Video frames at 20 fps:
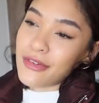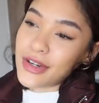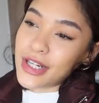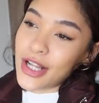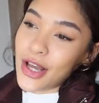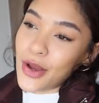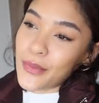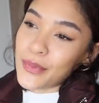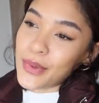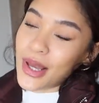
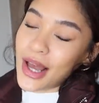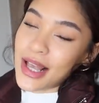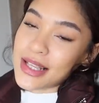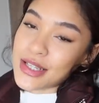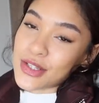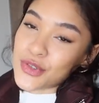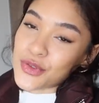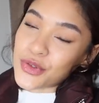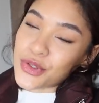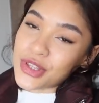really hope you
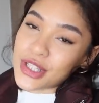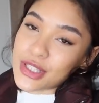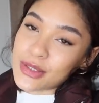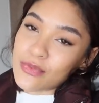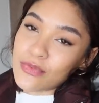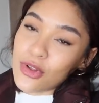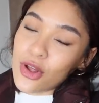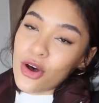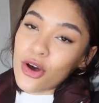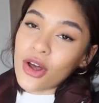guys enjoyed this
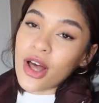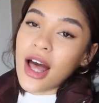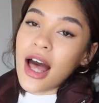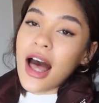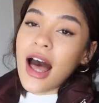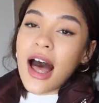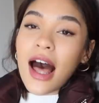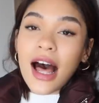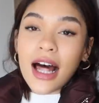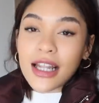vlog.
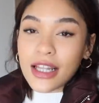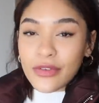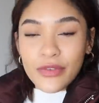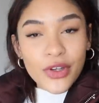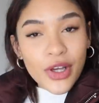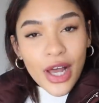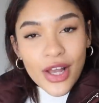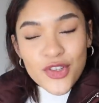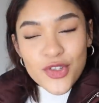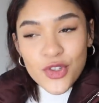I love
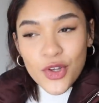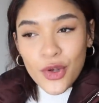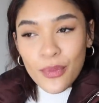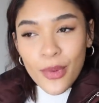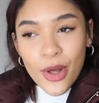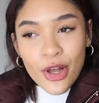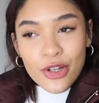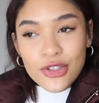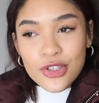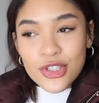you guys so
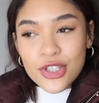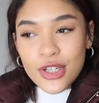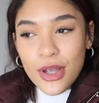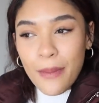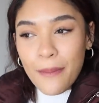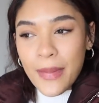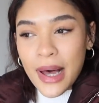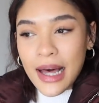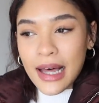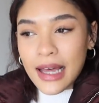
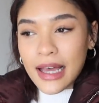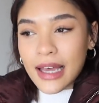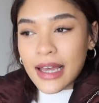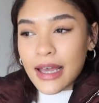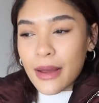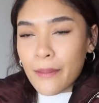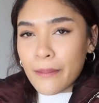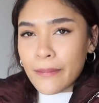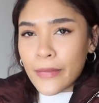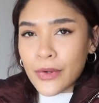much.
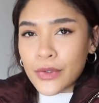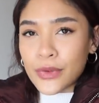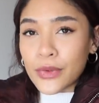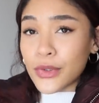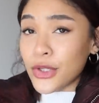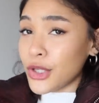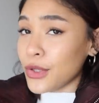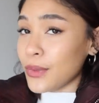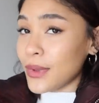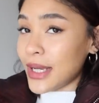My
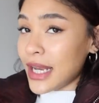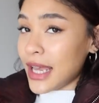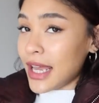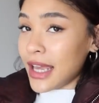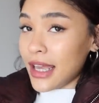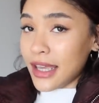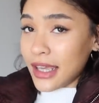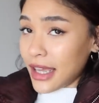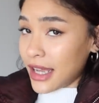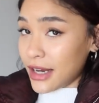model
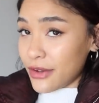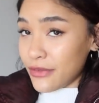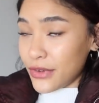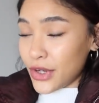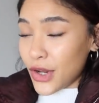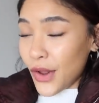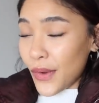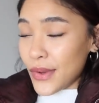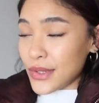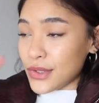Q&A kind of
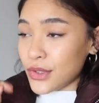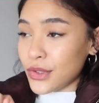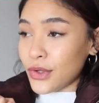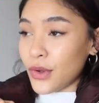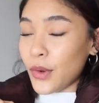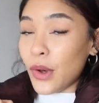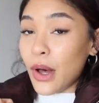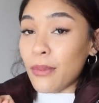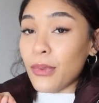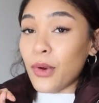video is gonna
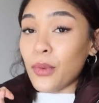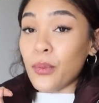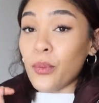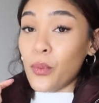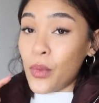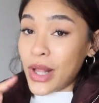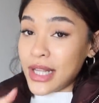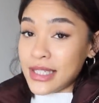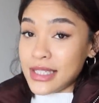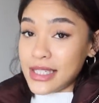go up
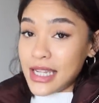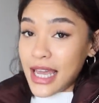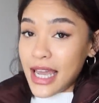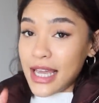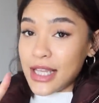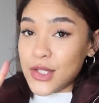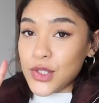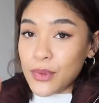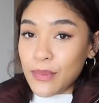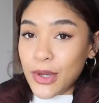on
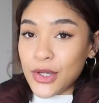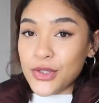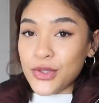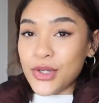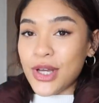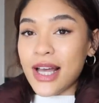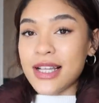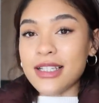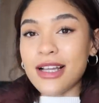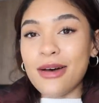Wednesday, so make sure
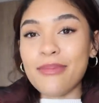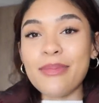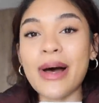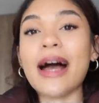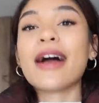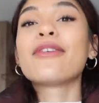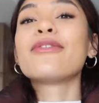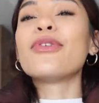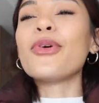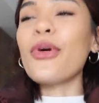you guys come
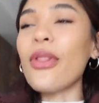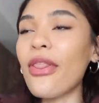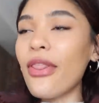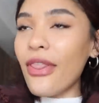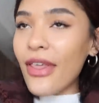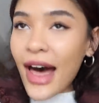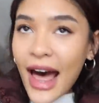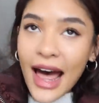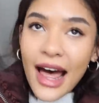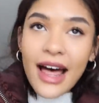back for
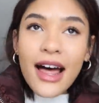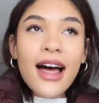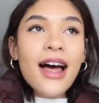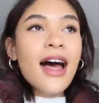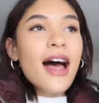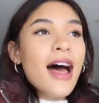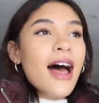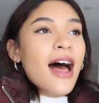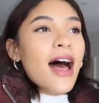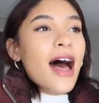that.
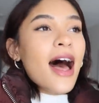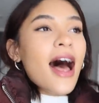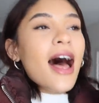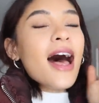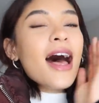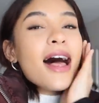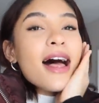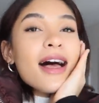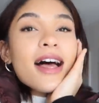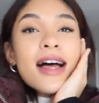
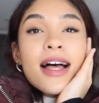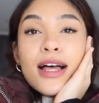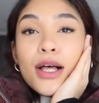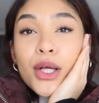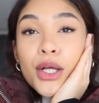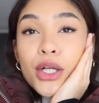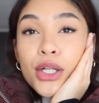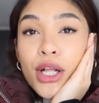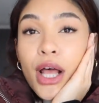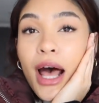
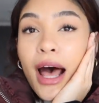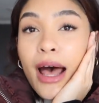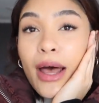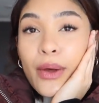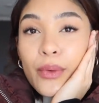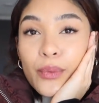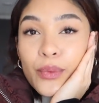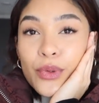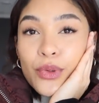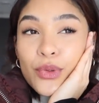And
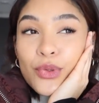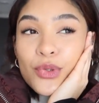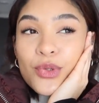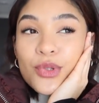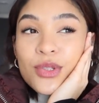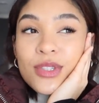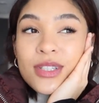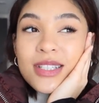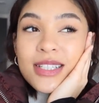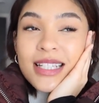I will
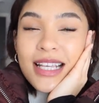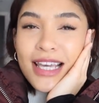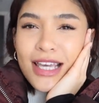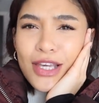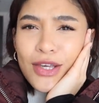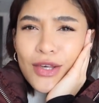see